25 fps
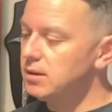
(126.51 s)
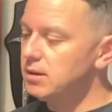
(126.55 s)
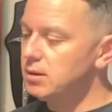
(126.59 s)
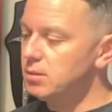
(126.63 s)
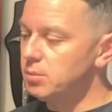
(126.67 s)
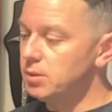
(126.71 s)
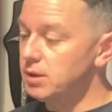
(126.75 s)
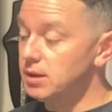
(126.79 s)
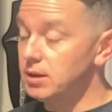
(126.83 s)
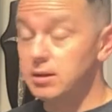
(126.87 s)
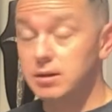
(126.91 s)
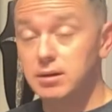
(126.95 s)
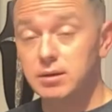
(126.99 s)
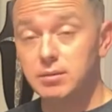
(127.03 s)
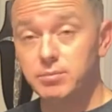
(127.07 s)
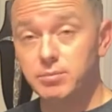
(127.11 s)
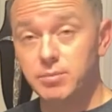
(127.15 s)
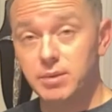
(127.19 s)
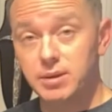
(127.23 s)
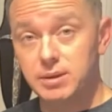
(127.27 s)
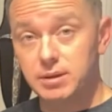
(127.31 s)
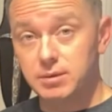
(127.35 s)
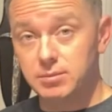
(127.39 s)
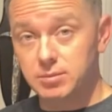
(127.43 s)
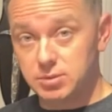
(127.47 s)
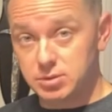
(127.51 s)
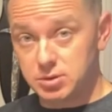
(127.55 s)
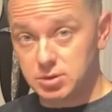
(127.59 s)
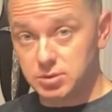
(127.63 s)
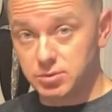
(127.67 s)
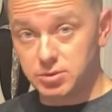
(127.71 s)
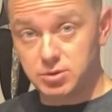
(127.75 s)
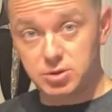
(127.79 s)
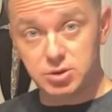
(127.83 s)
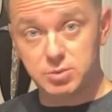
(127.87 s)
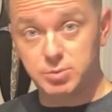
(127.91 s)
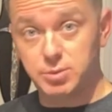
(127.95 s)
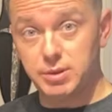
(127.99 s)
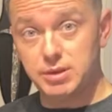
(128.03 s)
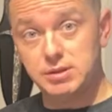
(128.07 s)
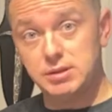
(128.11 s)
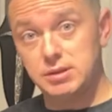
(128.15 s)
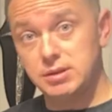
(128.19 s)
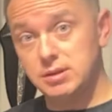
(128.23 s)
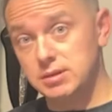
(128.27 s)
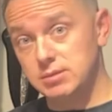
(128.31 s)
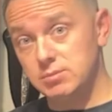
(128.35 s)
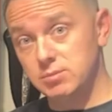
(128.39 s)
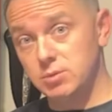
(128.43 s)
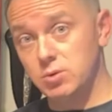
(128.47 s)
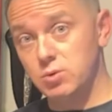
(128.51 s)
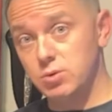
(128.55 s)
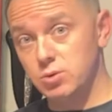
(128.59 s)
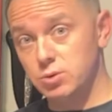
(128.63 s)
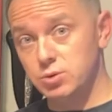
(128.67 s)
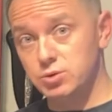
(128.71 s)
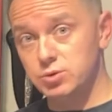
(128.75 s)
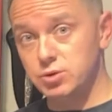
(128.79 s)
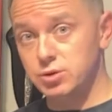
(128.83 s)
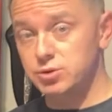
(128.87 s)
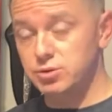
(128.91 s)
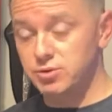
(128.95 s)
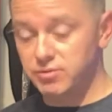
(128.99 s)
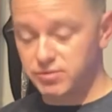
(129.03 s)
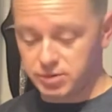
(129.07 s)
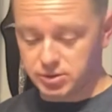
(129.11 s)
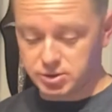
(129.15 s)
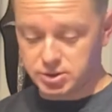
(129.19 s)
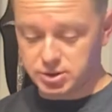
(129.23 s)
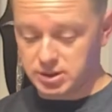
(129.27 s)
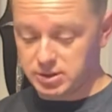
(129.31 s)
But I think I'm gonna start with just basically some core structure function.